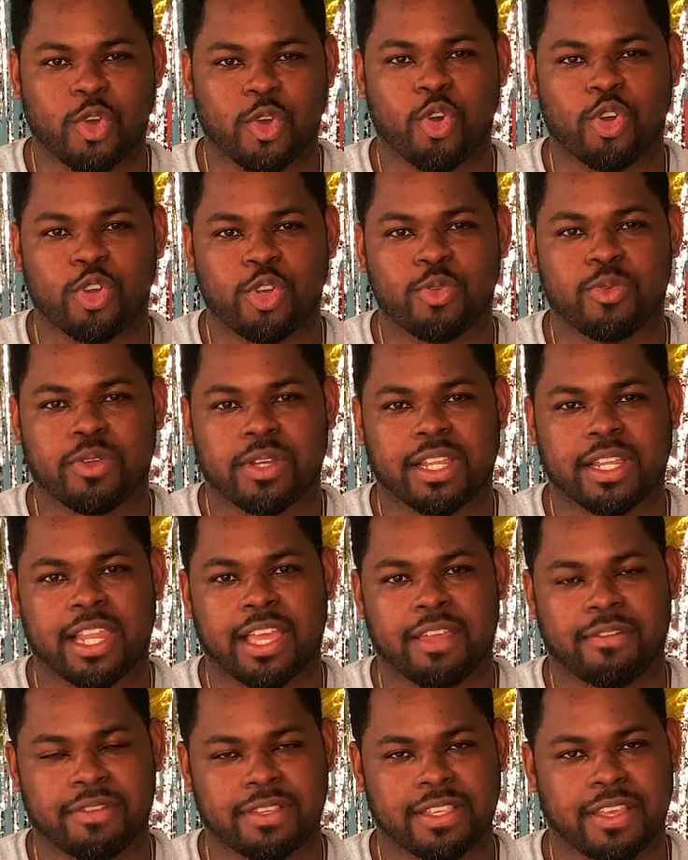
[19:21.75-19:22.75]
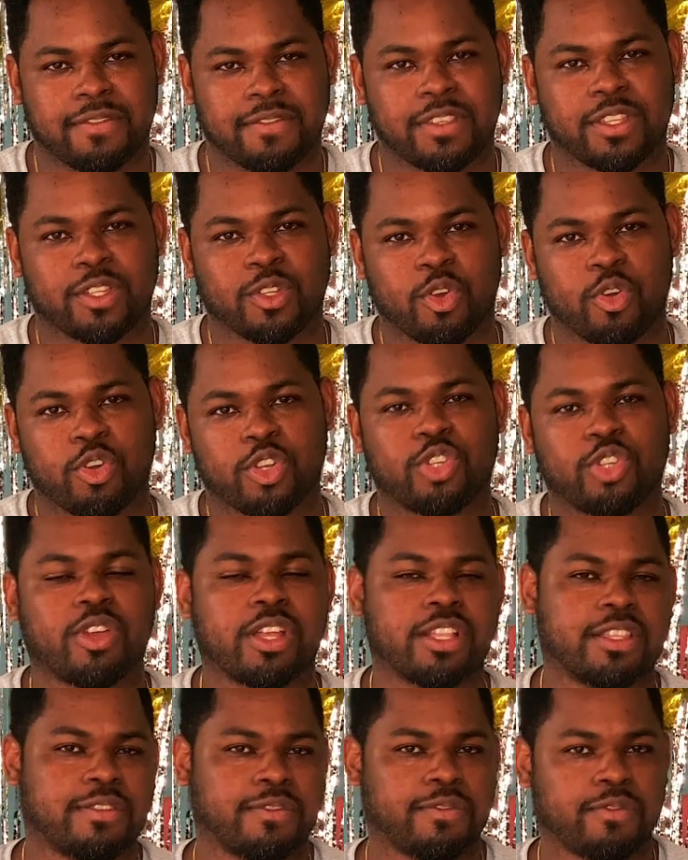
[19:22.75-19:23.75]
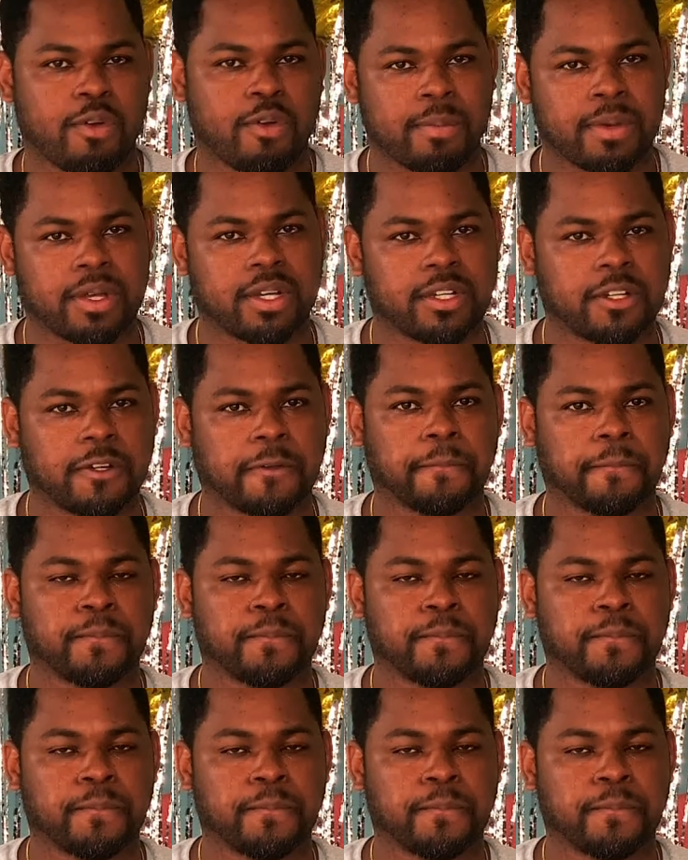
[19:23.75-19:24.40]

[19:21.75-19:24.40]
God do in her life is I've seen God transform her.